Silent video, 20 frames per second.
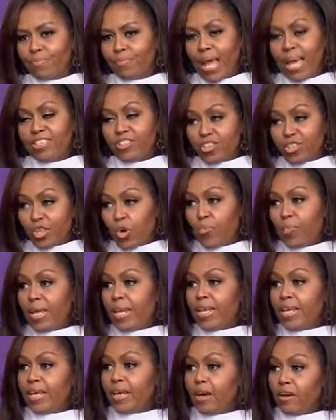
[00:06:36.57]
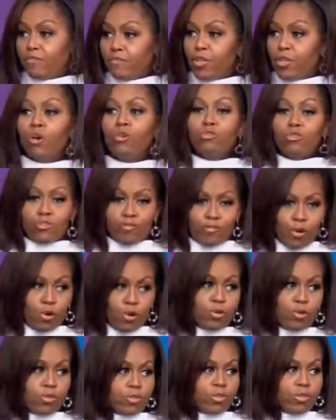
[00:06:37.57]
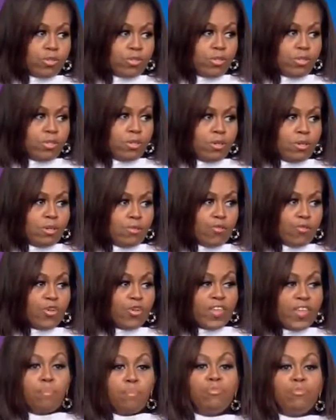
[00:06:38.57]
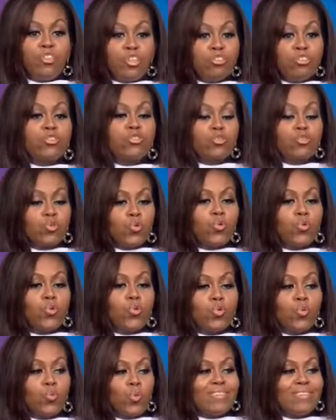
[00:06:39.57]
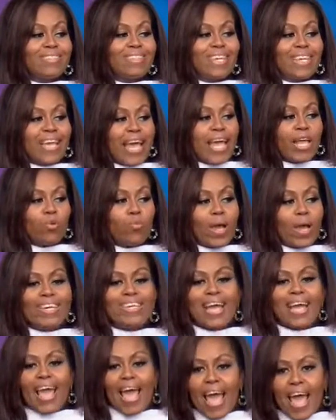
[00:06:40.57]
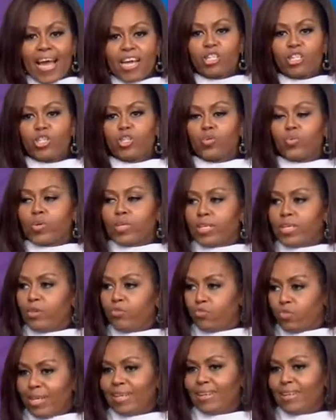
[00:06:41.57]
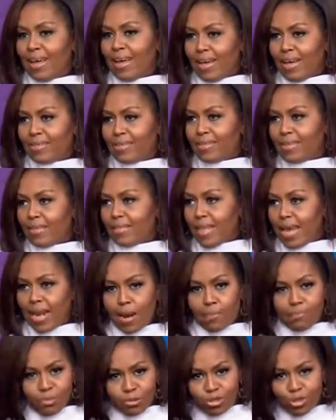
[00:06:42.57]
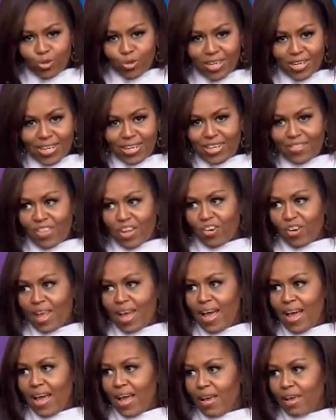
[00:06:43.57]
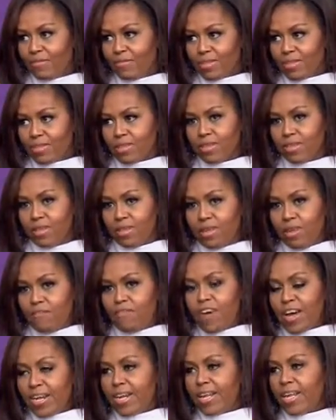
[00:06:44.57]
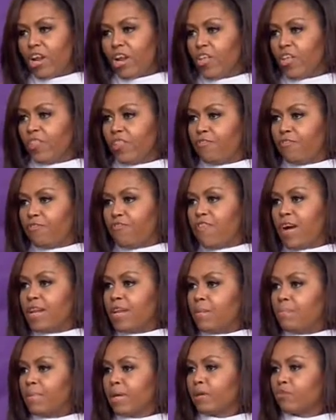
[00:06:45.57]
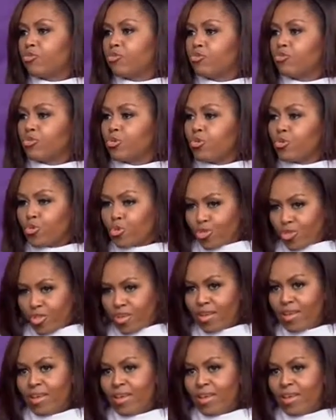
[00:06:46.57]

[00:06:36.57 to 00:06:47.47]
And so many of those folks, for them, this school was the gateway to actually realizing that opportunity in their lives, funded on the fundamental truth